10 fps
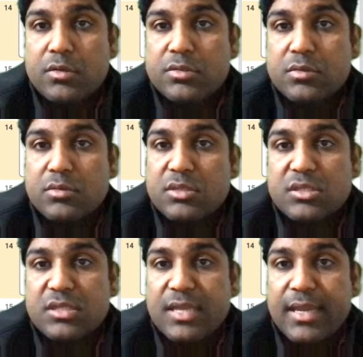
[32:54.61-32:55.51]
So this
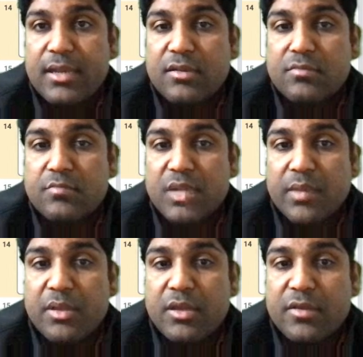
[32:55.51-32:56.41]
is again
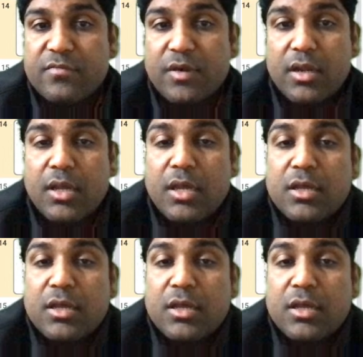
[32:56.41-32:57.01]
can be inferred.